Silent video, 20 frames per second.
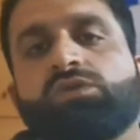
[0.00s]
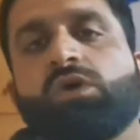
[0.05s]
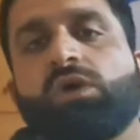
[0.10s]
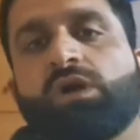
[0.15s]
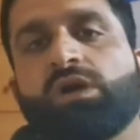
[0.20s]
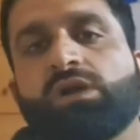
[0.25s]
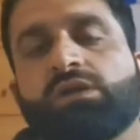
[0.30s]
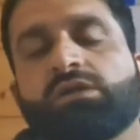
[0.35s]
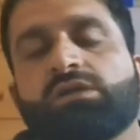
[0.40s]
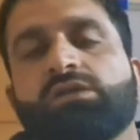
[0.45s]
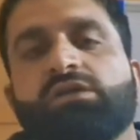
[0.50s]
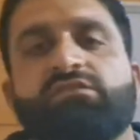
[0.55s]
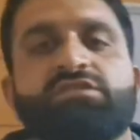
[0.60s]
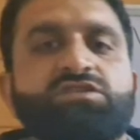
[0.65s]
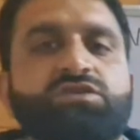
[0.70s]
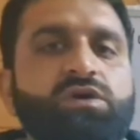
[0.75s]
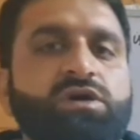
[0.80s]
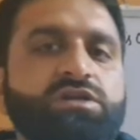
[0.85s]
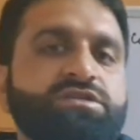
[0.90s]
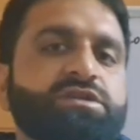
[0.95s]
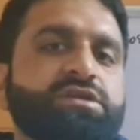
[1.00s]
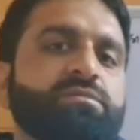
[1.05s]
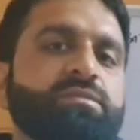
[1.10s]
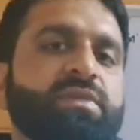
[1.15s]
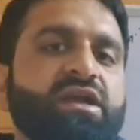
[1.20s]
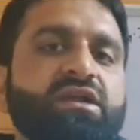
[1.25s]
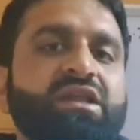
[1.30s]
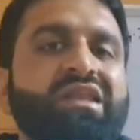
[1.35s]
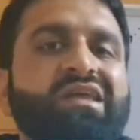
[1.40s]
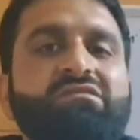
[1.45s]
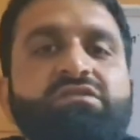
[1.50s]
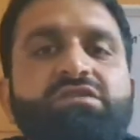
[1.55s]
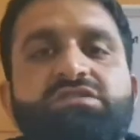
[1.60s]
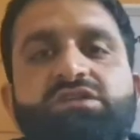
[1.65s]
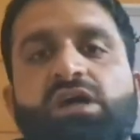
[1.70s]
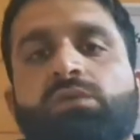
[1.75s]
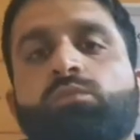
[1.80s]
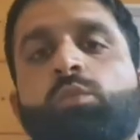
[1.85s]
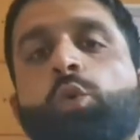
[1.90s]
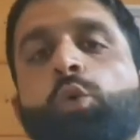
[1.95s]
got the viscosity, but liquids
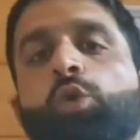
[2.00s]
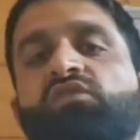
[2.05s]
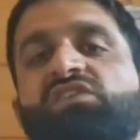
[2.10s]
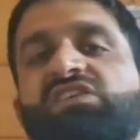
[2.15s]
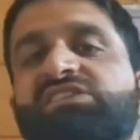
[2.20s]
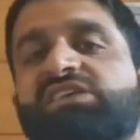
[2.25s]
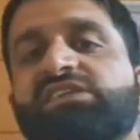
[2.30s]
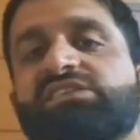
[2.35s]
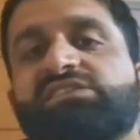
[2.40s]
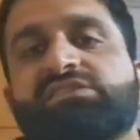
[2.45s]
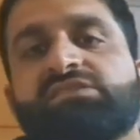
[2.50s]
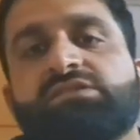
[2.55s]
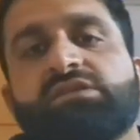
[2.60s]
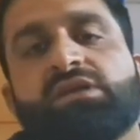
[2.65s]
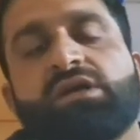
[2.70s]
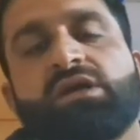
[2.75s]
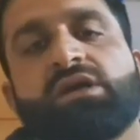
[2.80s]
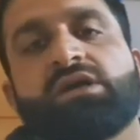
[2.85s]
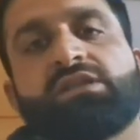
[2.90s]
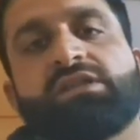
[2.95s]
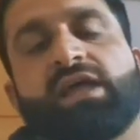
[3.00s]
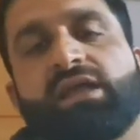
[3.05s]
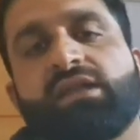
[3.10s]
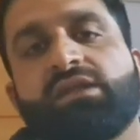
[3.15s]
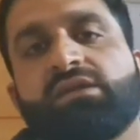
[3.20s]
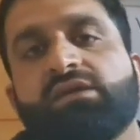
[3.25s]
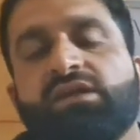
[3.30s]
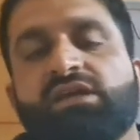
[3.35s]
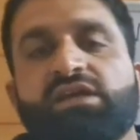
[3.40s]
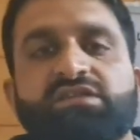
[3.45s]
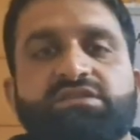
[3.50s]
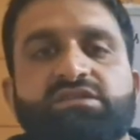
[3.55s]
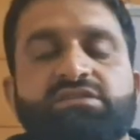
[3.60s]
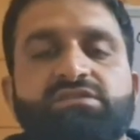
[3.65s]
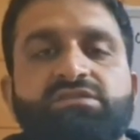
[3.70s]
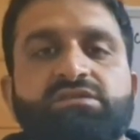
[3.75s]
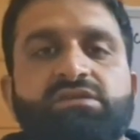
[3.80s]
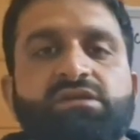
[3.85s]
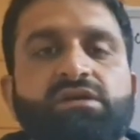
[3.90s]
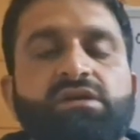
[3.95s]
are more viscous than
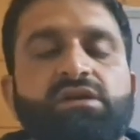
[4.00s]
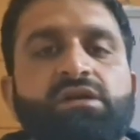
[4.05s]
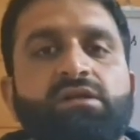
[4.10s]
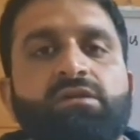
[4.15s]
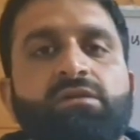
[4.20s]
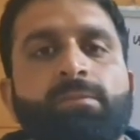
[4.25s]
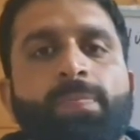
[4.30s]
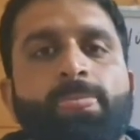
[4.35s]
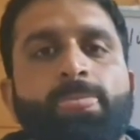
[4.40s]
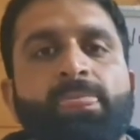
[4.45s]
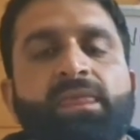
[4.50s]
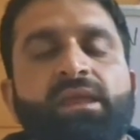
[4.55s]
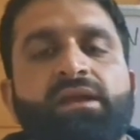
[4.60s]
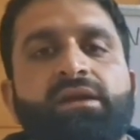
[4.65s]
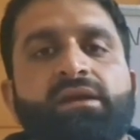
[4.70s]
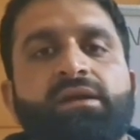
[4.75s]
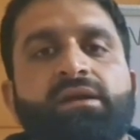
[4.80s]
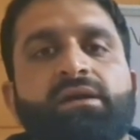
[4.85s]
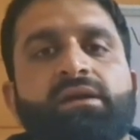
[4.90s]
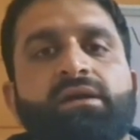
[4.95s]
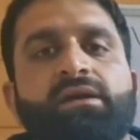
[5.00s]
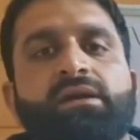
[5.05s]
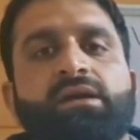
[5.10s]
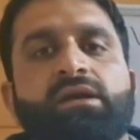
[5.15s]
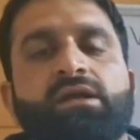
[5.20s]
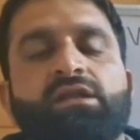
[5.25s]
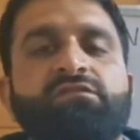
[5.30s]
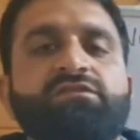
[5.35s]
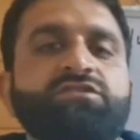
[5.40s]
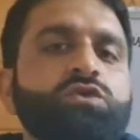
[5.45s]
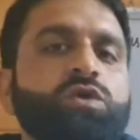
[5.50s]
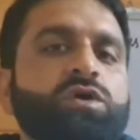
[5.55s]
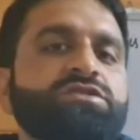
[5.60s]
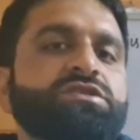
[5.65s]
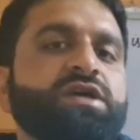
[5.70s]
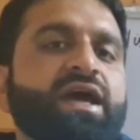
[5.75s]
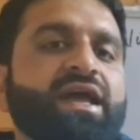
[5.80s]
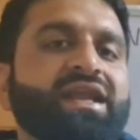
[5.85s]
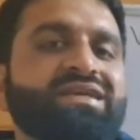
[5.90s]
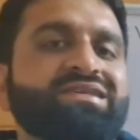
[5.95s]
gases. The
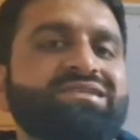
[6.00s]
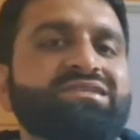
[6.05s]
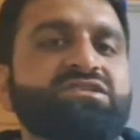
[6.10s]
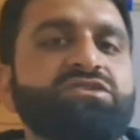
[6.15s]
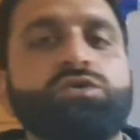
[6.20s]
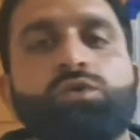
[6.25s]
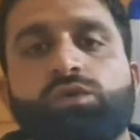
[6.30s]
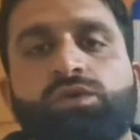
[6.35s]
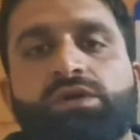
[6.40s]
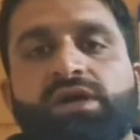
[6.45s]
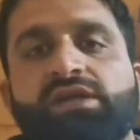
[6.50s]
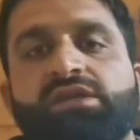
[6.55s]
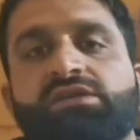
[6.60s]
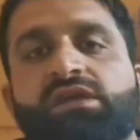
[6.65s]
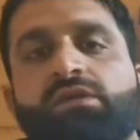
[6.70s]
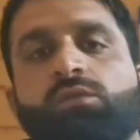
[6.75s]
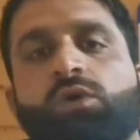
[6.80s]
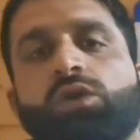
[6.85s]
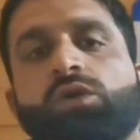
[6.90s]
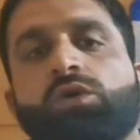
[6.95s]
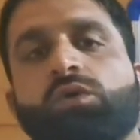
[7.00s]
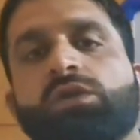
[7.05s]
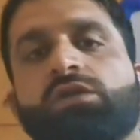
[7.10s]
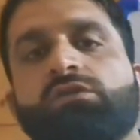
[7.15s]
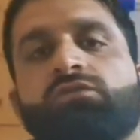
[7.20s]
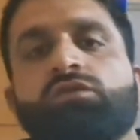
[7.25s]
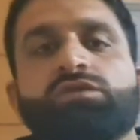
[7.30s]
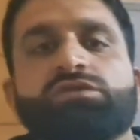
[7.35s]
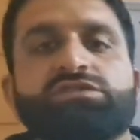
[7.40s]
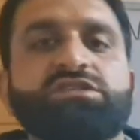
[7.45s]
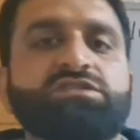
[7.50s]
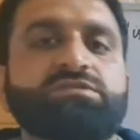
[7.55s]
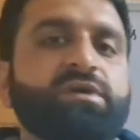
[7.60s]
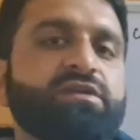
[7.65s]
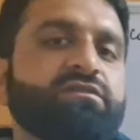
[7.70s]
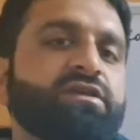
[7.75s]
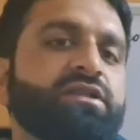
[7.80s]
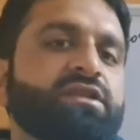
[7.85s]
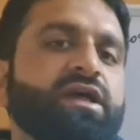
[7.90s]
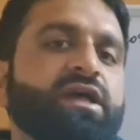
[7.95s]
viscosity arises due to intermolecular forces
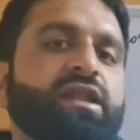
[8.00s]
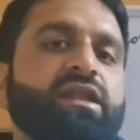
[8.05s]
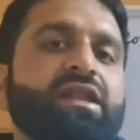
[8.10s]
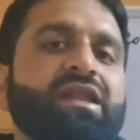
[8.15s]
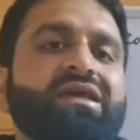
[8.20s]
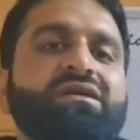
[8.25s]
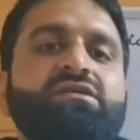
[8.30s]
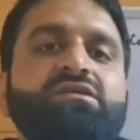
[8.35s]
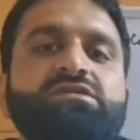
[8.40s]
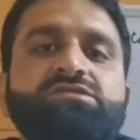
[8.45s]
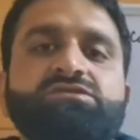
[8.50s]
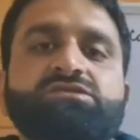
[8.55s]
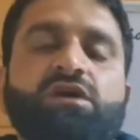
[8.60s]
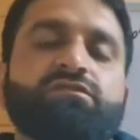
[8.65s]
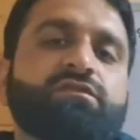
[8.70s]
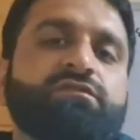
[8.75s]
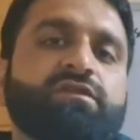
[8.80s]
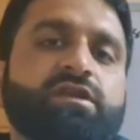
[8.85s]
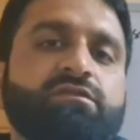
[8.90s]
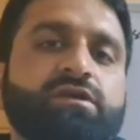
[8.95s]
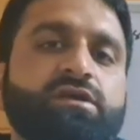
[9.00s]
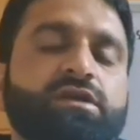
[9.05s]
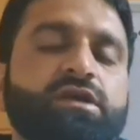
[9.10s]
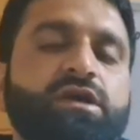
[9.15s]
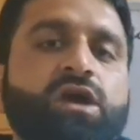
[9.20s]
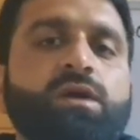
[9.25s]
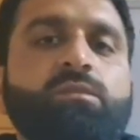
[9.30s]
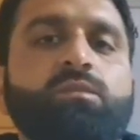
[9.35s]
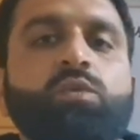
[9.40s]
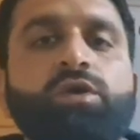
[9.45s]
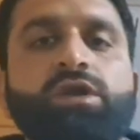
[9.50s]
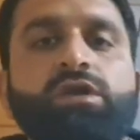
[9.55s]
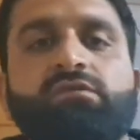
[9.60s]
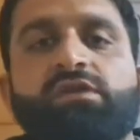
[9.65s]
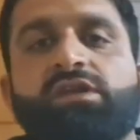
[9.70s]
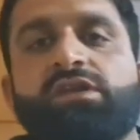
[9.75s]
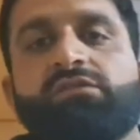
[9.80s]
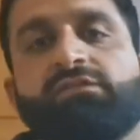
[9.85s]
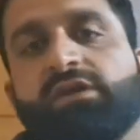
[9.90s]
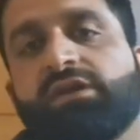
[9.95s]
between the layers of a fluid moving
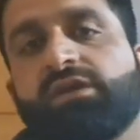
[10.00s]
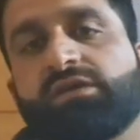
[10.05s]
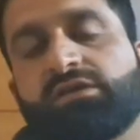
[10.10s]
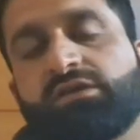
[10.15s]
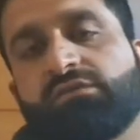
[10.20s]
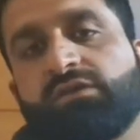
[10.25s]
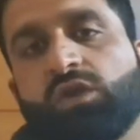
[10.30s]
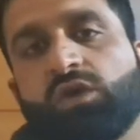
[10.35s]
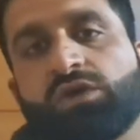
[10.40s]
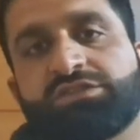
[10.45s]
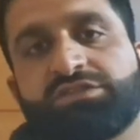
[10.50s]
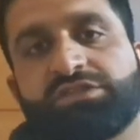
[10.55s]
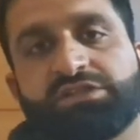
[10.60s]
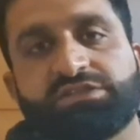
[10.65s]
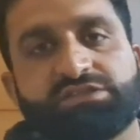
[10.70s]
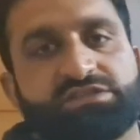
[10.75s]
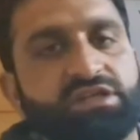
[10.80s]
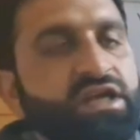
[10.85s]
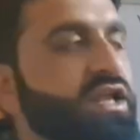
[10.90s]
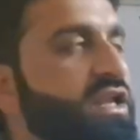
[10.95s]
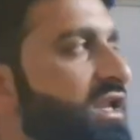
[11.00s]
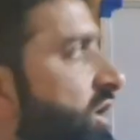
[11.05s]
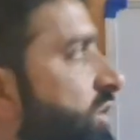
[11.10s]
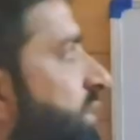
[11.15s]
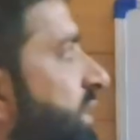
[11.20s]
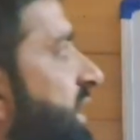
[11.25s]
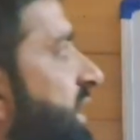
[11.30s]
with different velocities. Now,